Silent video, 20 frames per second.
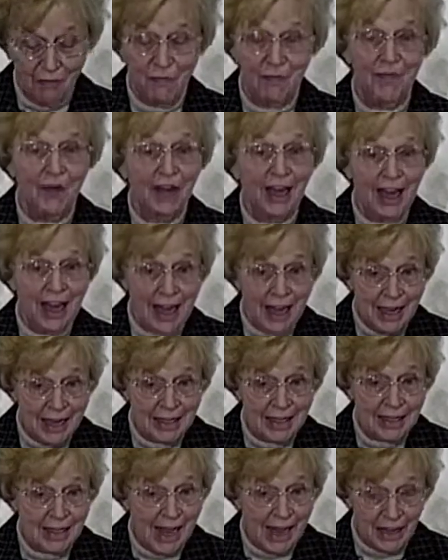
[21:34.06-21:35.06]

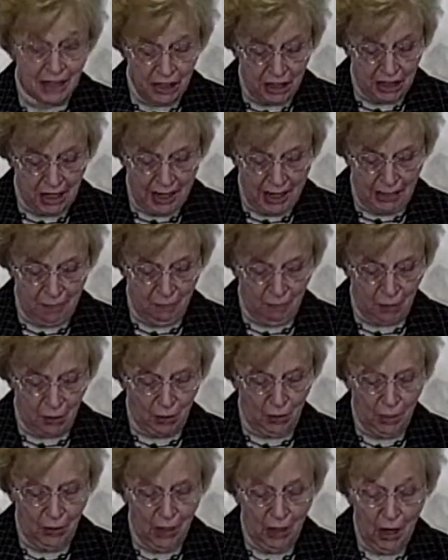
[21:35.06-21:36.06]
floods that
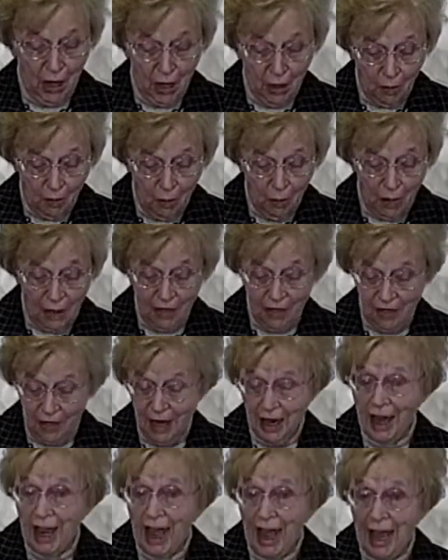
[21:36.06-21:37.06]
chamber with the
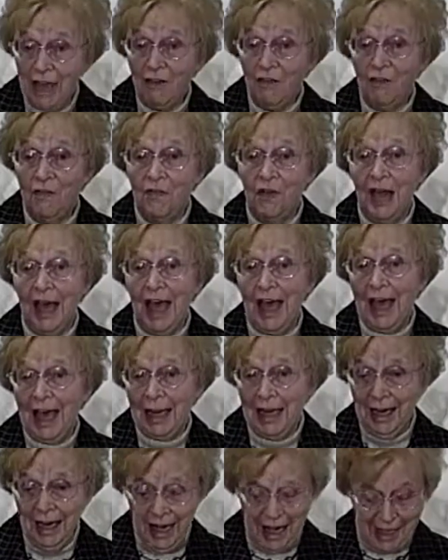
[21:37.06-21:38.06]
life
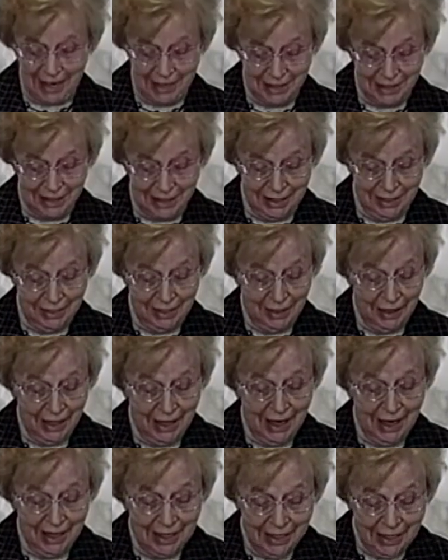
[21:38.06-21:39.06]
and light,
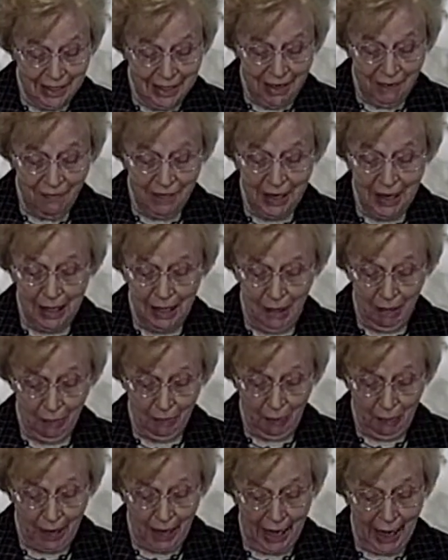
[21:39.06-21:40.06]
giving
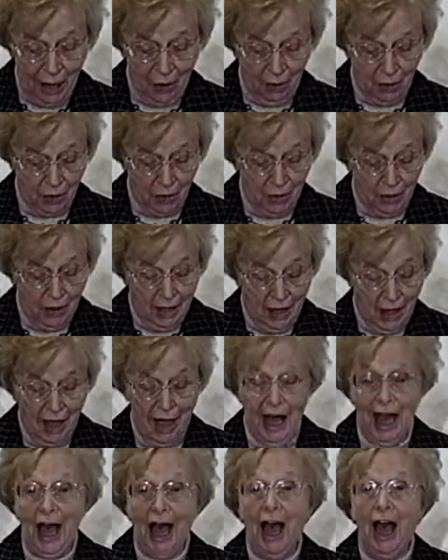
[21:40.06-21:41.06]
power
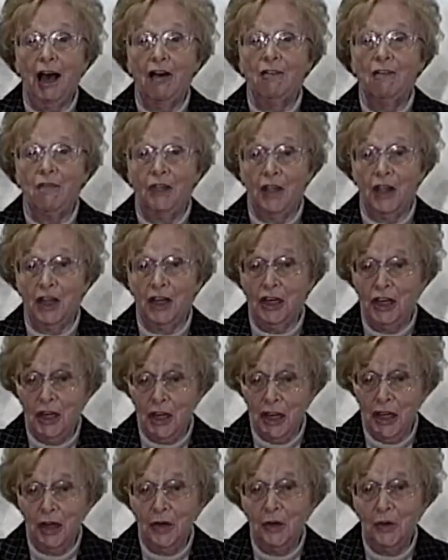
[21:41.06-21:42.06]
of the
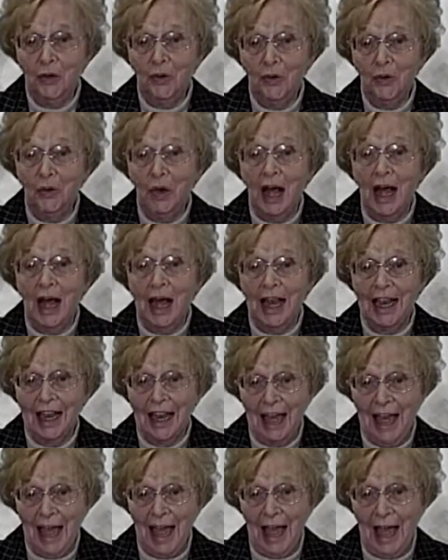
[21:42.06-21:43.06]
new
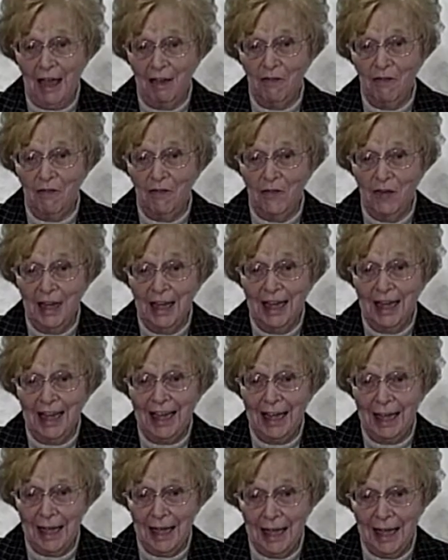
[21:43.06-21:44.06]
life
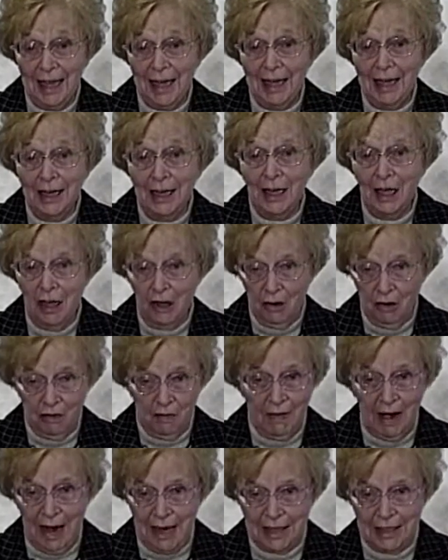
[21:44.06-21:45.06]
in
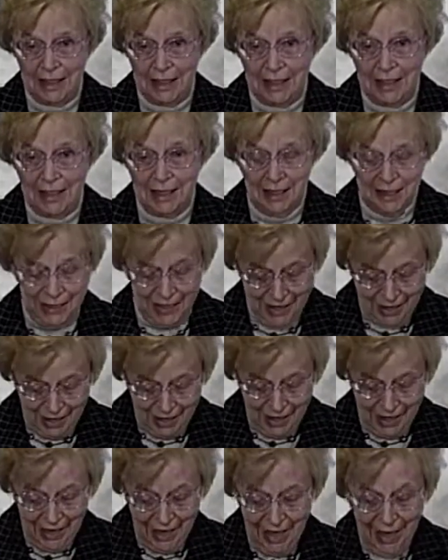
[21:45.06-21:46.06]
Christ.
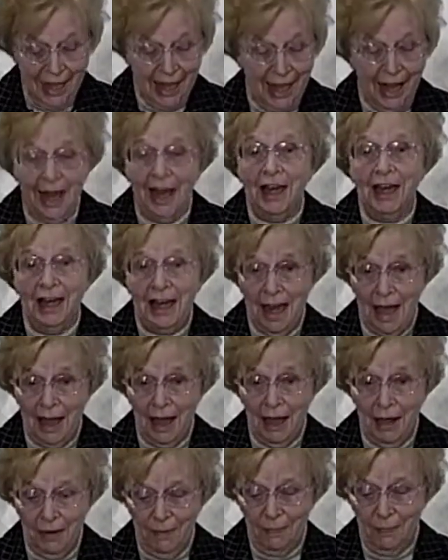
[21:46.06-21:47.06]

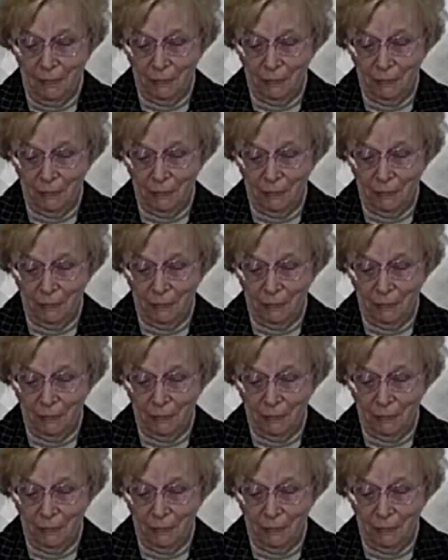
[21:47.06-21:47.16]
Now,